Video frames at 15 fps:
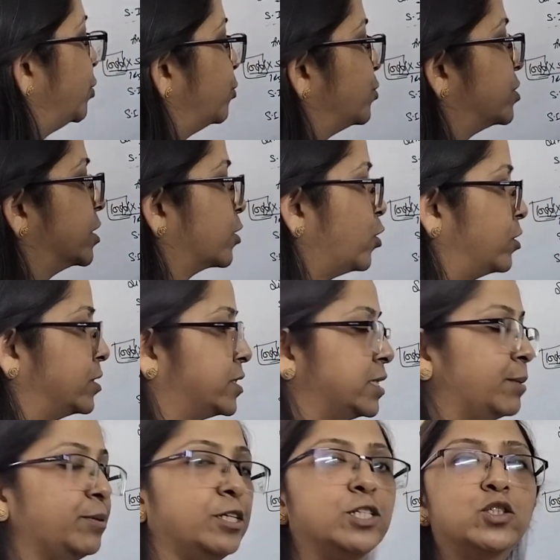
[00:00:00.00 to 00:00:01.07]
use the
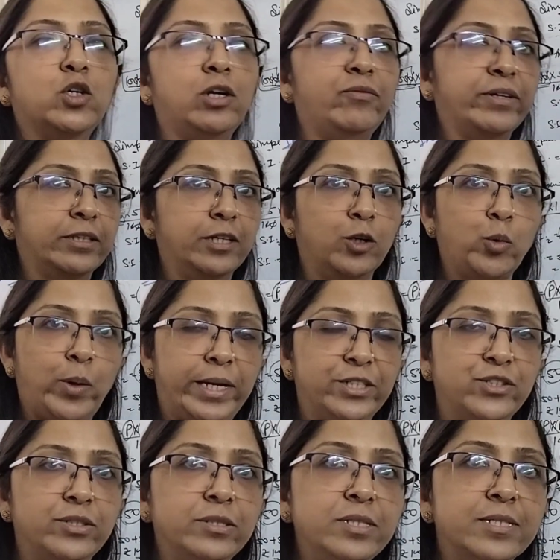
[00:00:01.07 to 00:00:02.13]
concept in solving the
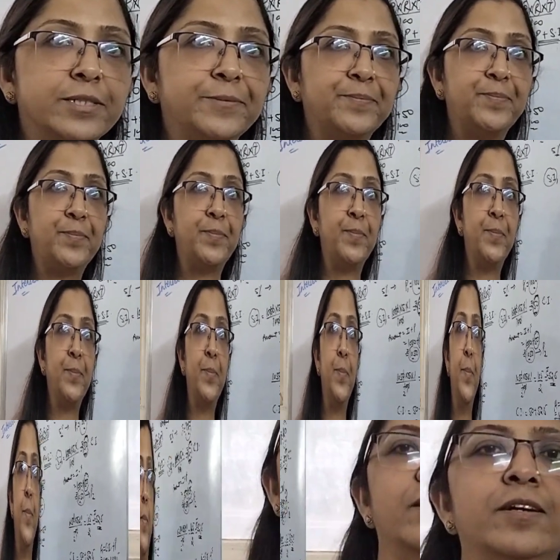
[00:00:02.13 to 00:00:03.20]
questions.
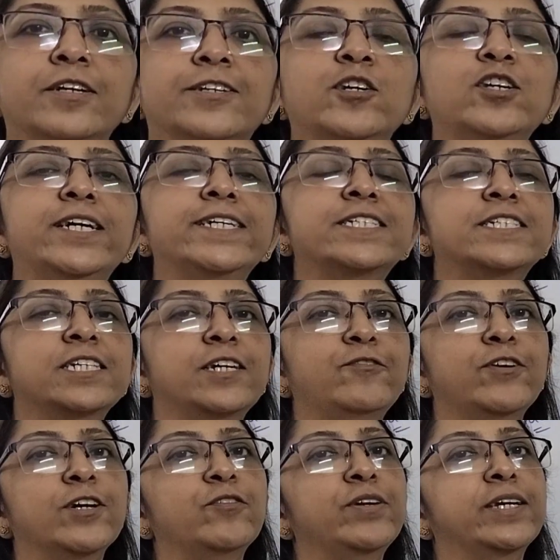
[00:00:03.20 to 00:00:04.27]
Now let's see
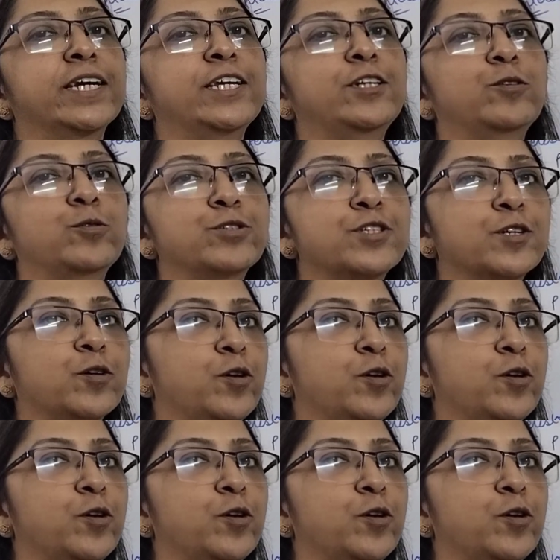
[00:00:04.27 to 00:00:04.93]
where we can use the